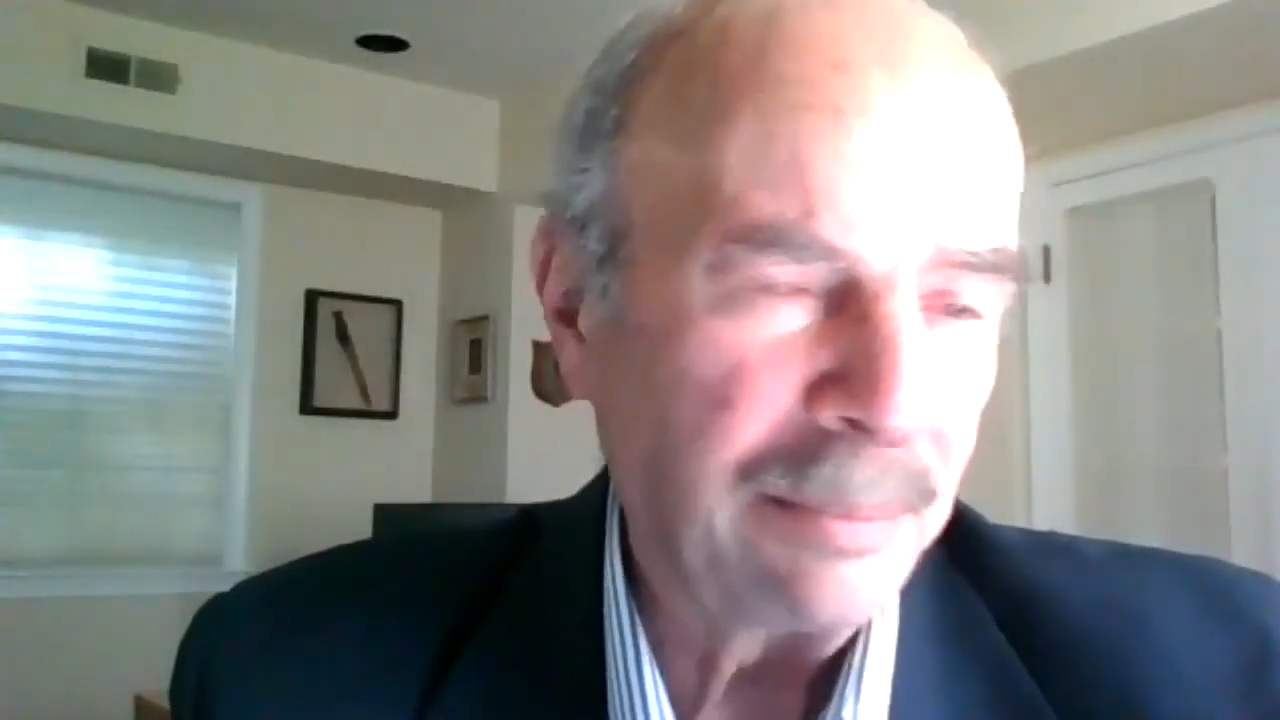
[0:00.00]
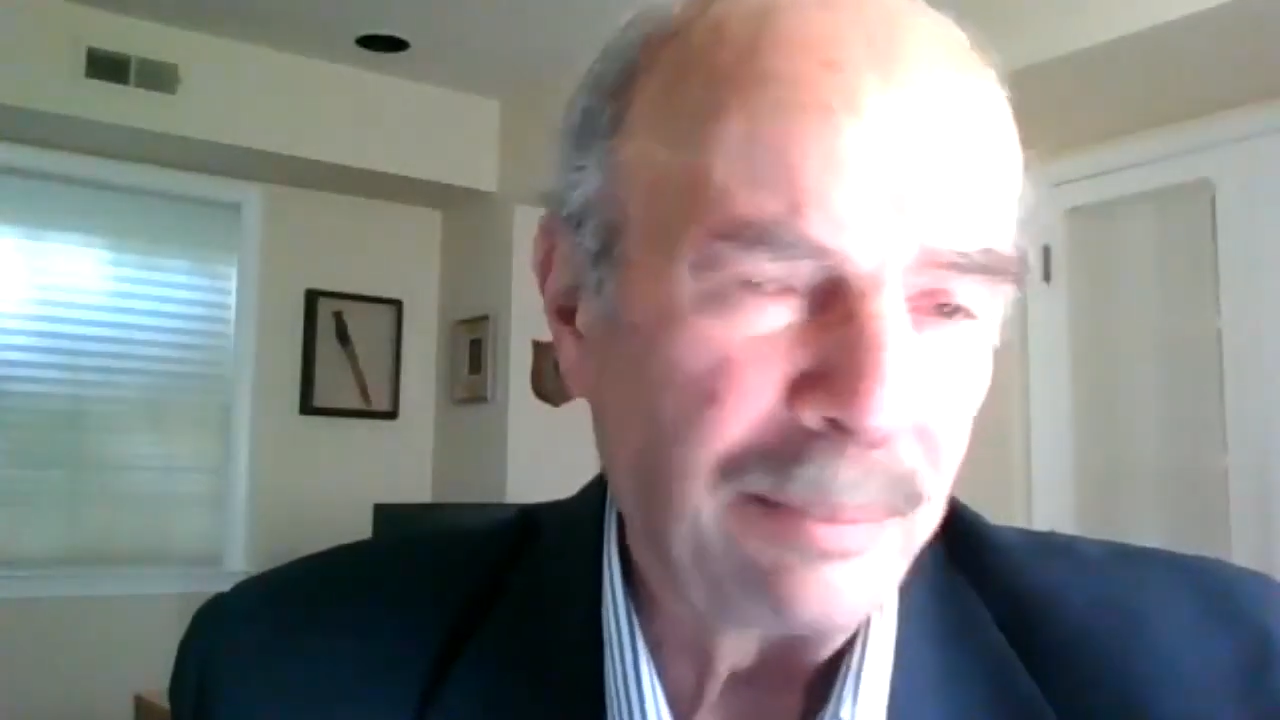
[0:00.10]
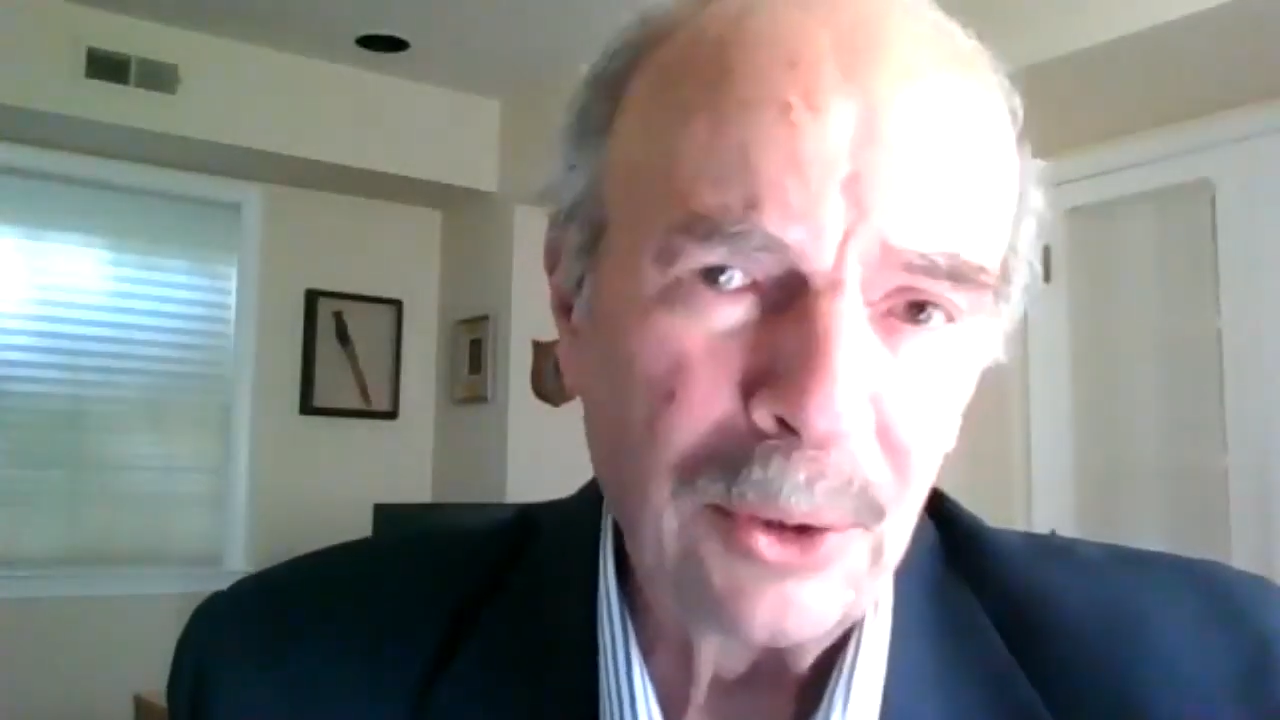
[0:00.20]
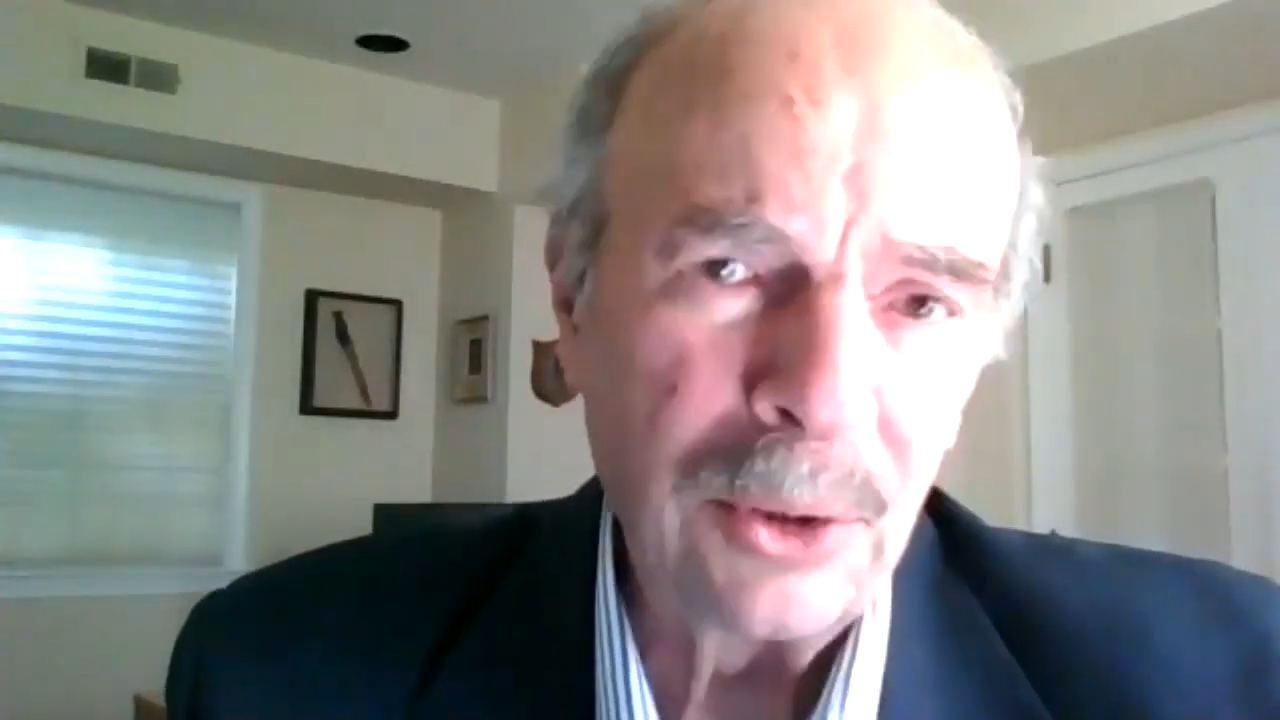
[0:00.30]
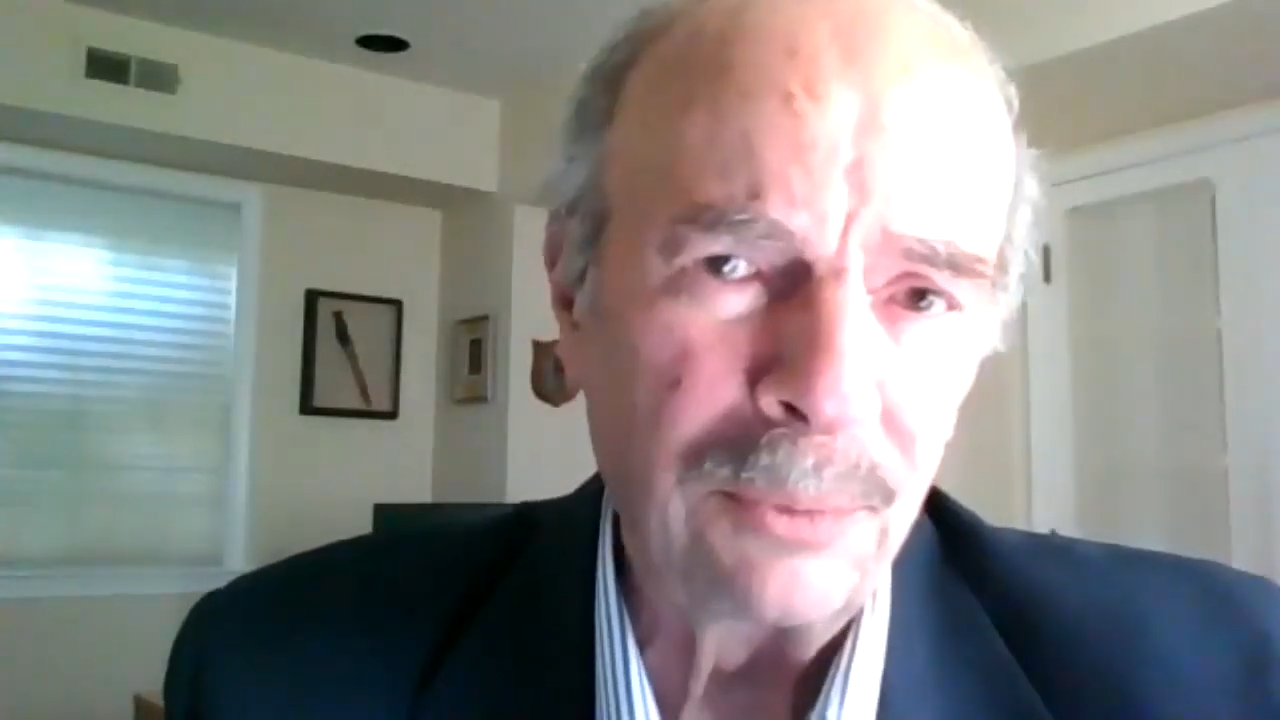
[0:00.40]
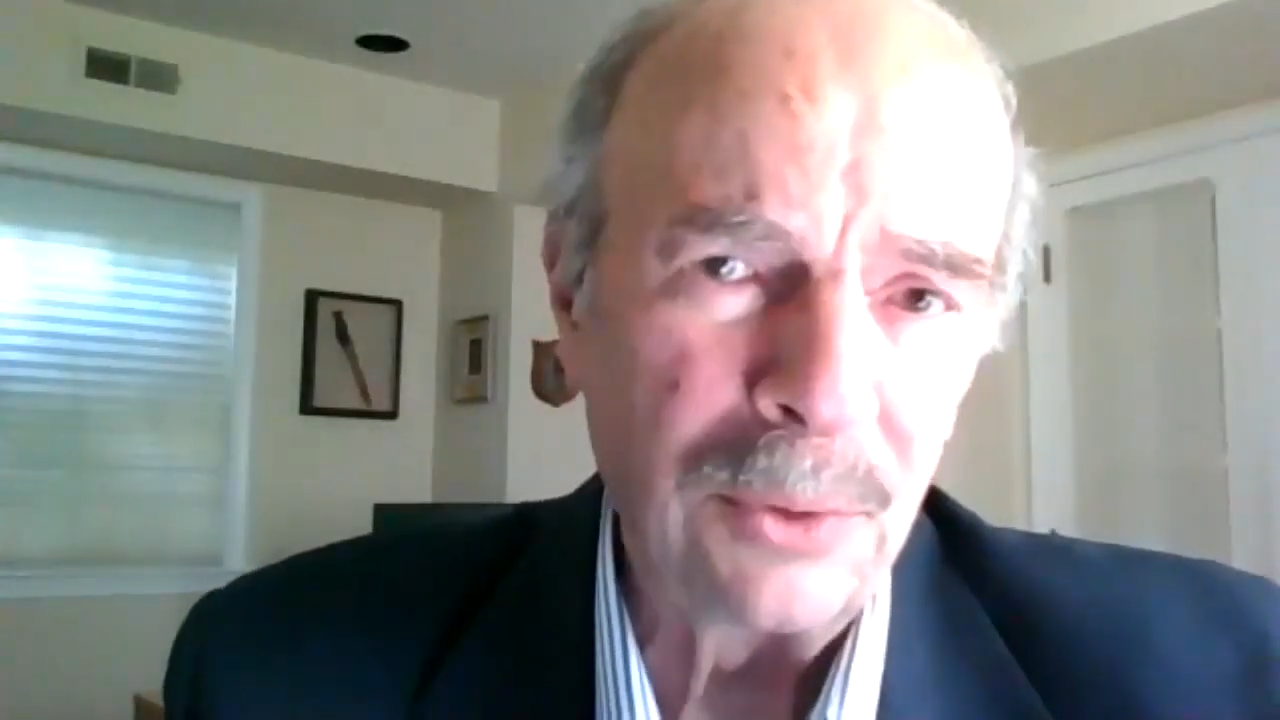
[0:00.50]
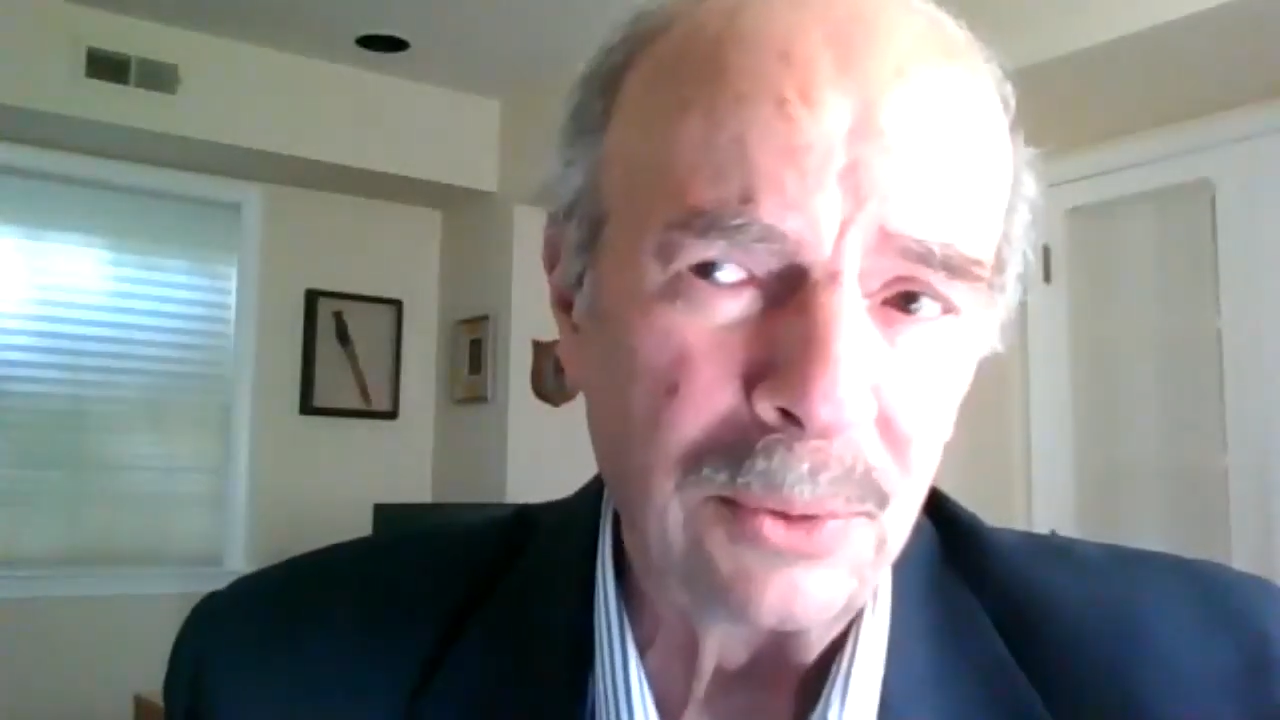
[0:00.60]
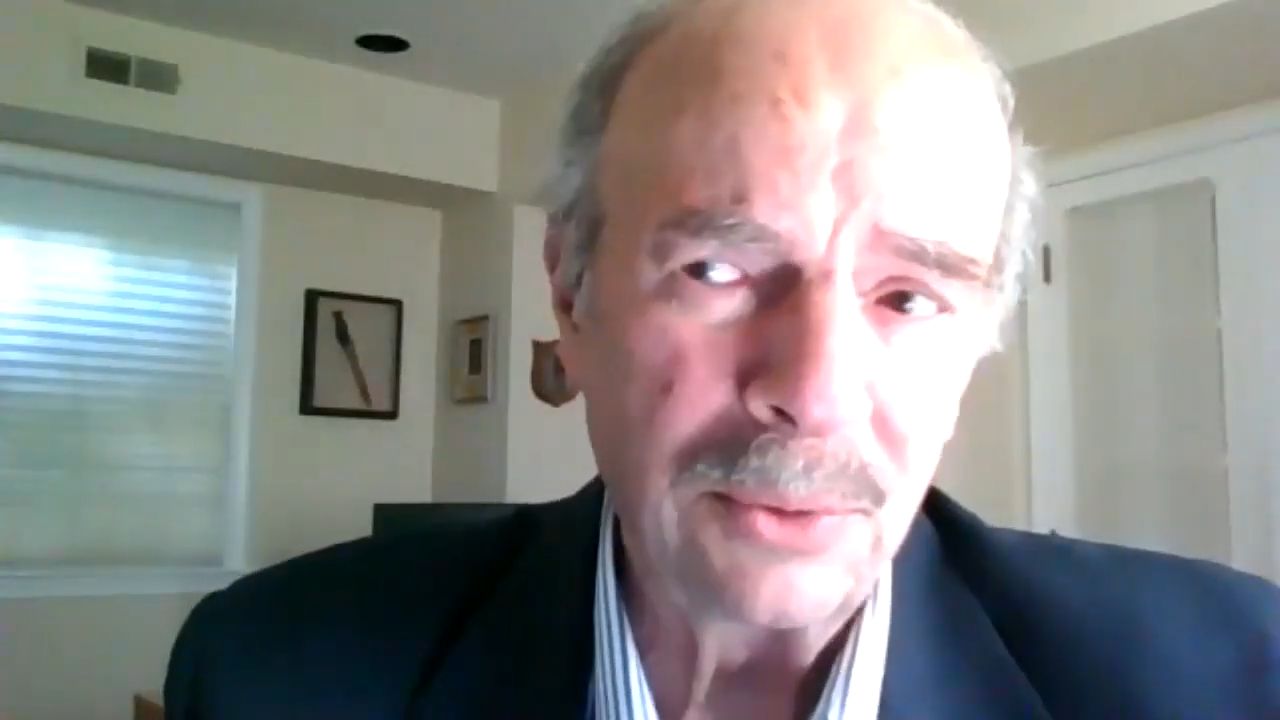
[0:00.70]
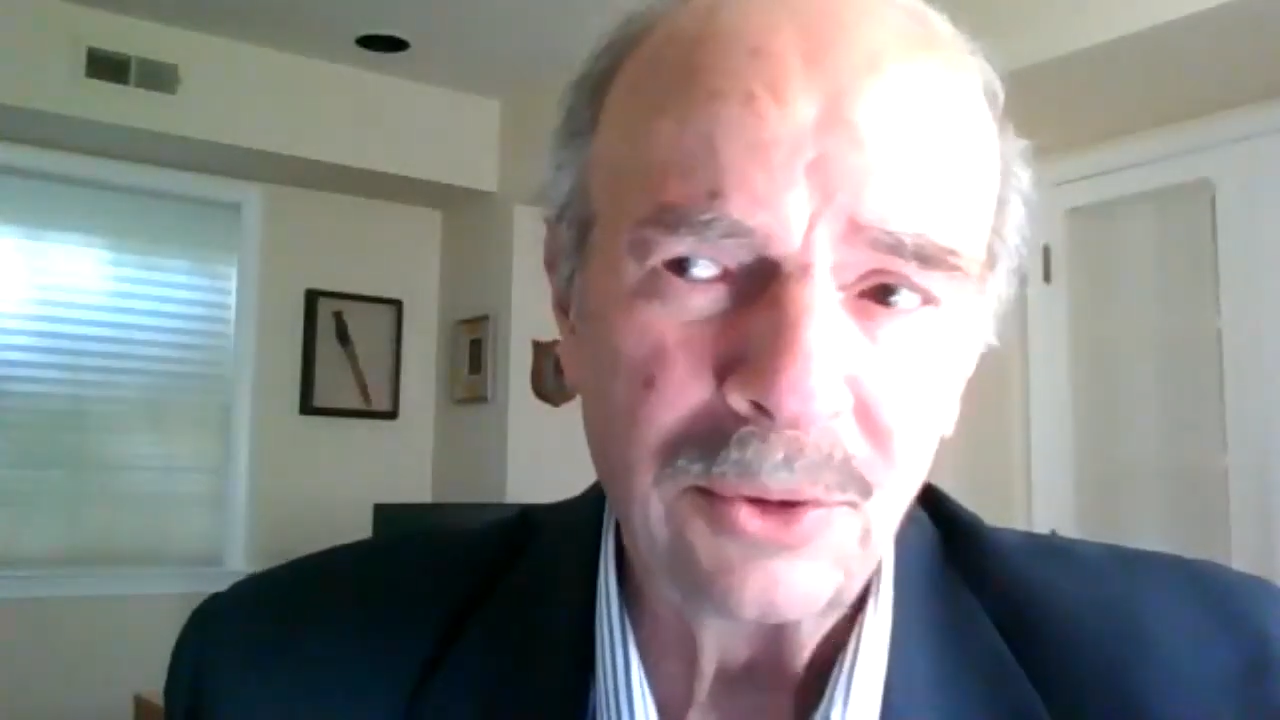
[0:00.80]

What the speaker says: both of you